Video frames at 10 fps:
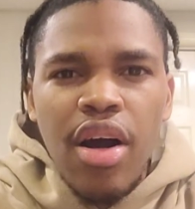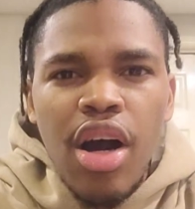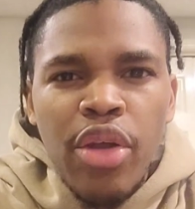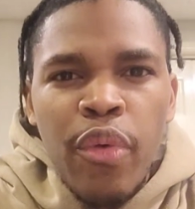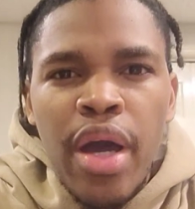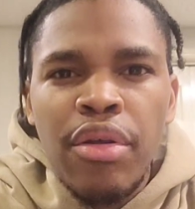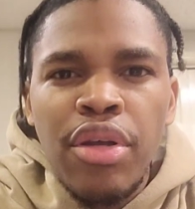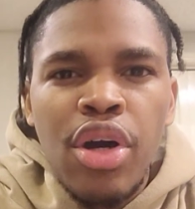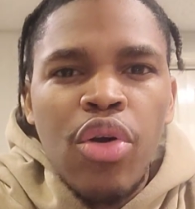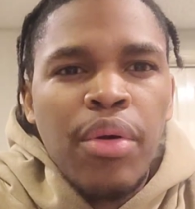all
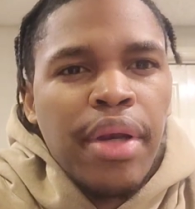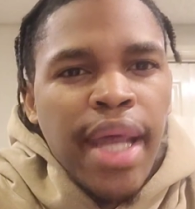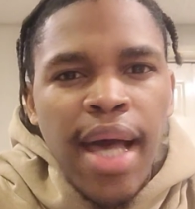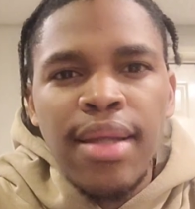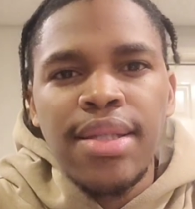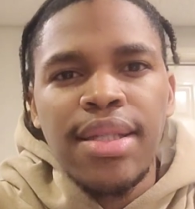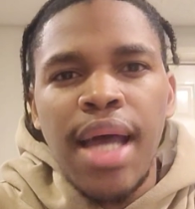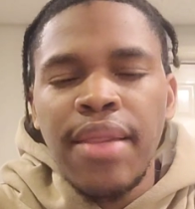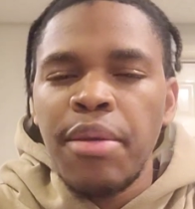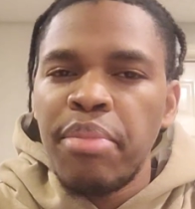around, Dallas,
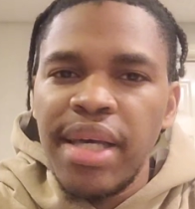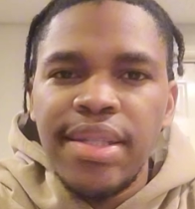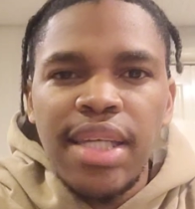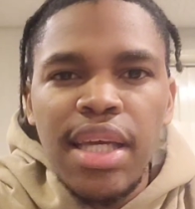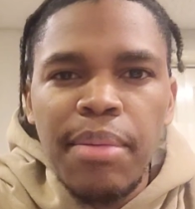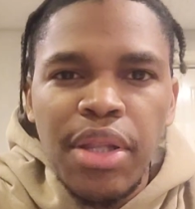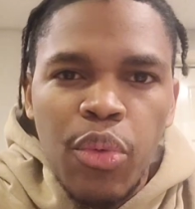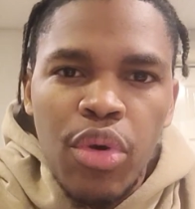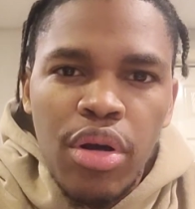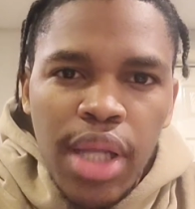not the best team in the world,